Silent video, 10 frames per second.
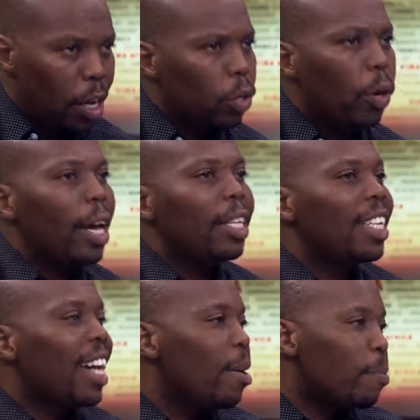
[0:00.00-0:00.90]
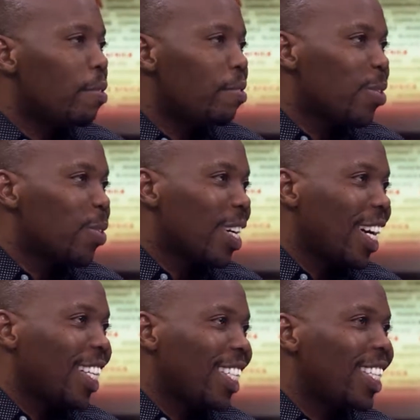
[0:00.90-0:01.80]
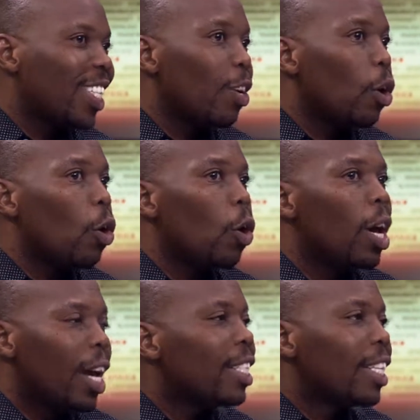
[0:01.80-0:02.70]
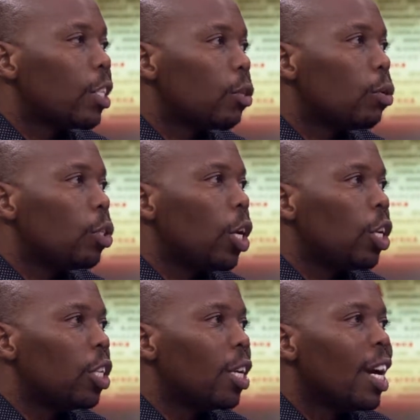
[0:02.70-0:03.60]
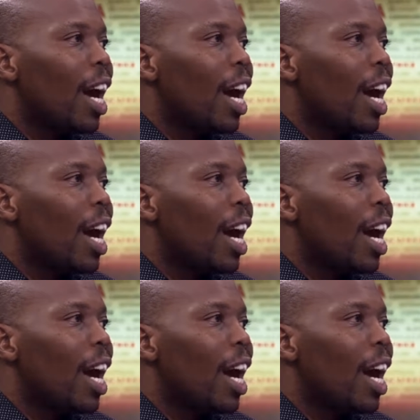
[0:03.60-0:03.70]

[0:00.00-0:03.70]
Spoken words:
So as a non-profit organization or as an association,